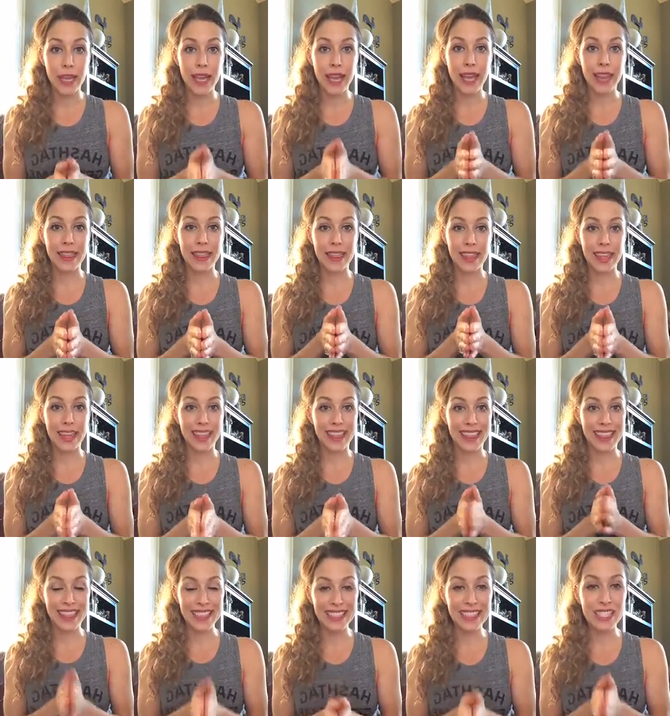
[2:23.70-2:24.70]
and think,
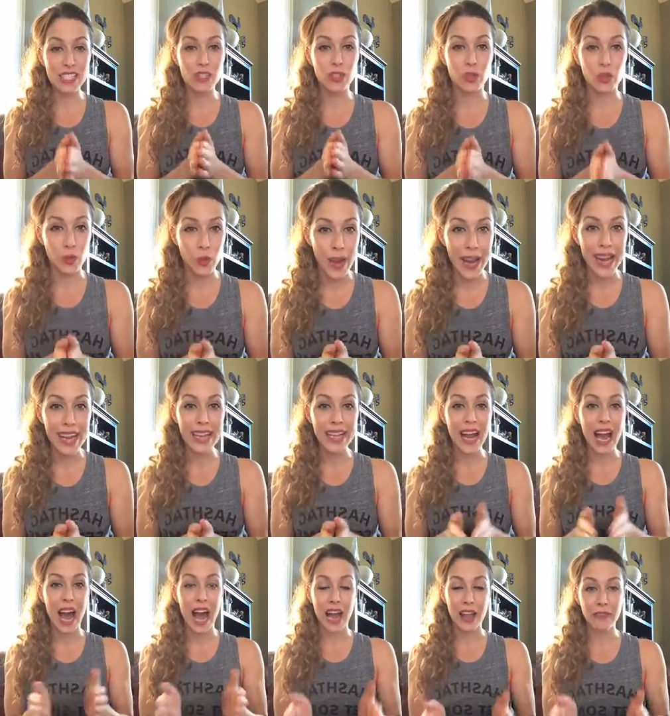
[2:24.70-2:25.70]
"This is great,
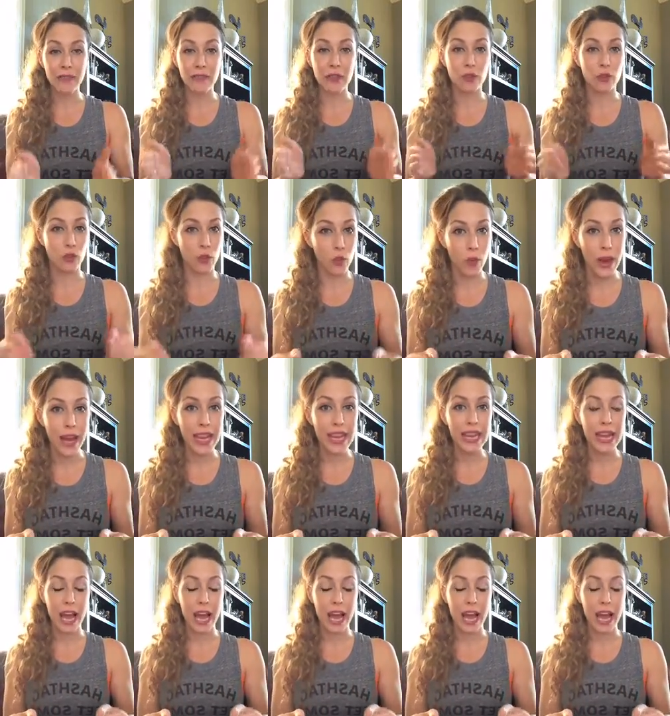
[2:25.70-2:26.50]
I feel great,